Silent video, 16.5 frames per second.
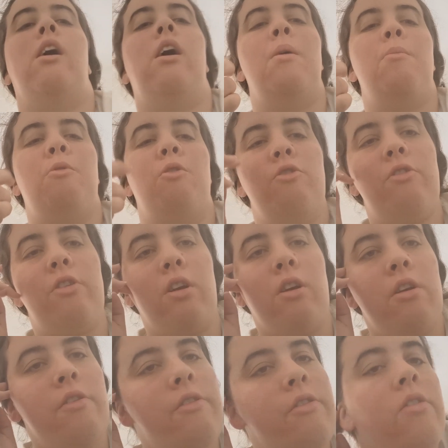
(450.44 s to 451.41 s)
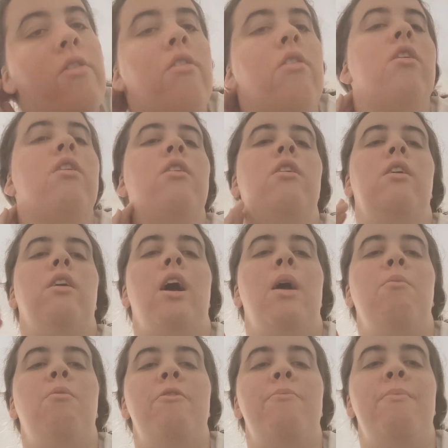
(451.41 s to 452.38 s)
I'm also going to...
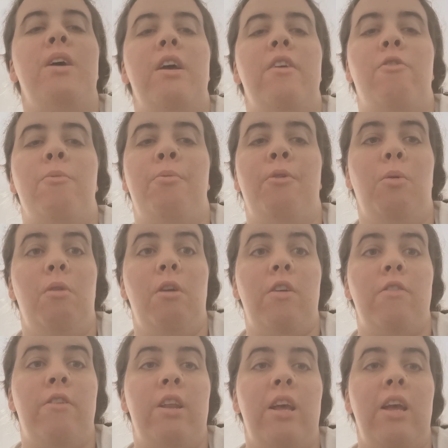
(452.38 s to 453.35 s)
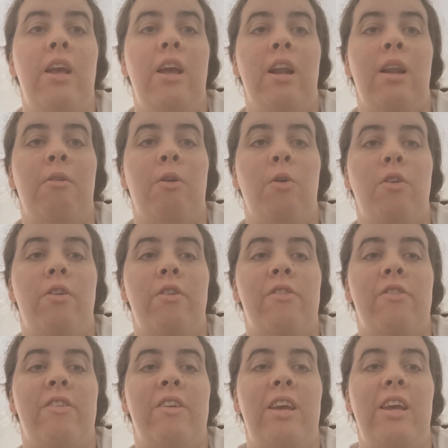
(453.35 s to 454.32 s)
I'm with my support worker today, and I'm going to
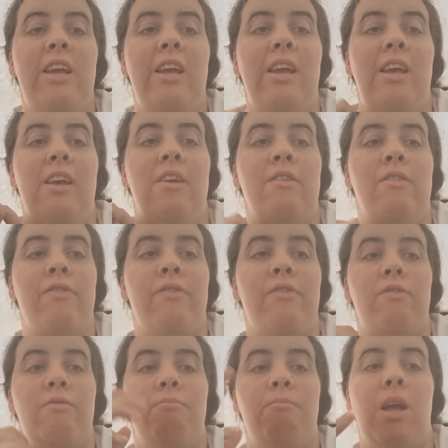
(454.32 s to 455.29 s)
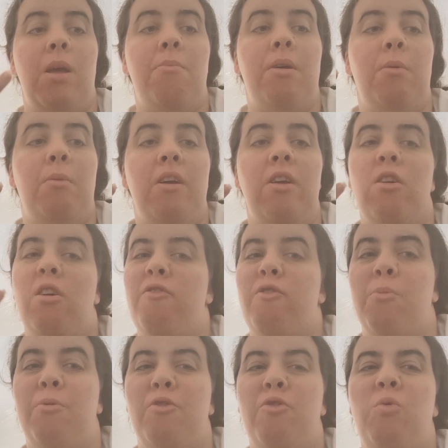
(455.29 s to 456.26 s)
see if maybe we can go
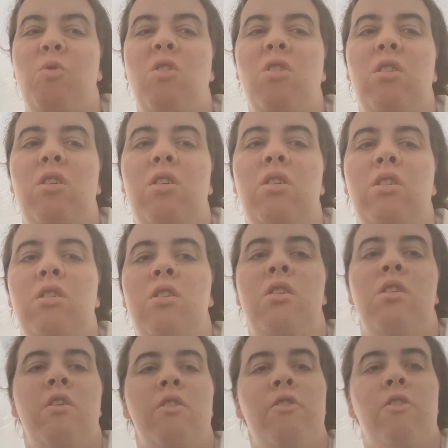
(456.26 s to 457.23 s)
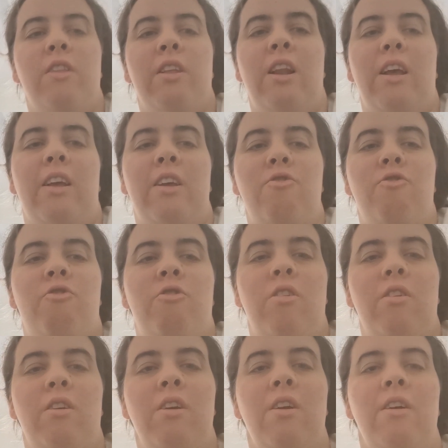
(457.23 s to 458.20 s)
for a bushwalk. So then I can...
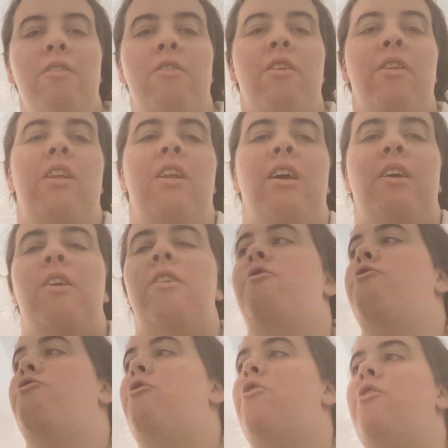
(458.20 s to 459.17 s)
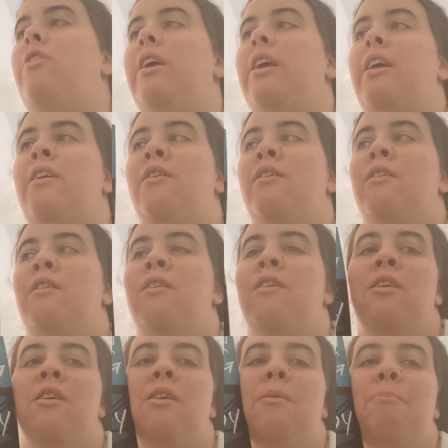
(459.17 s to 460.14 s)
So then I can truly
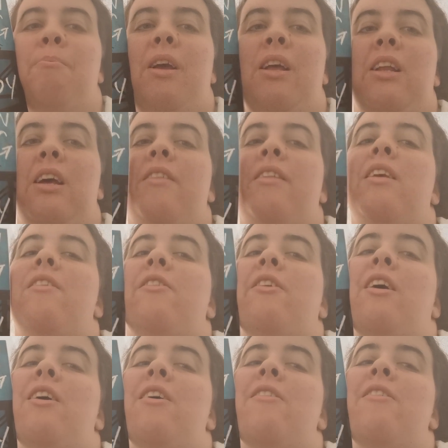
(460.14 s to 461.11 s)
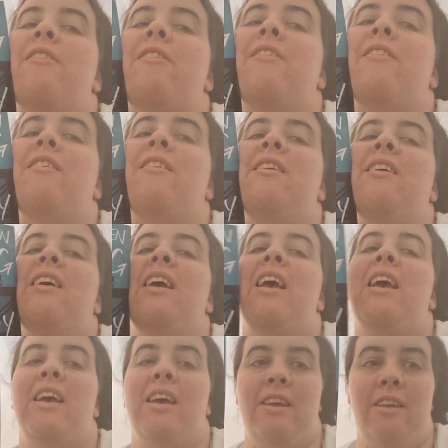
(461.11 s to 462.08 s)
be like these guys.
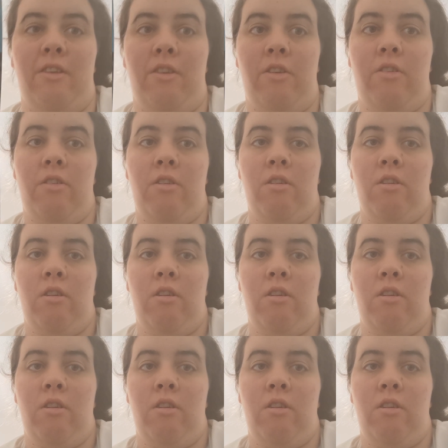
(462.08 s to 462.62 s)
And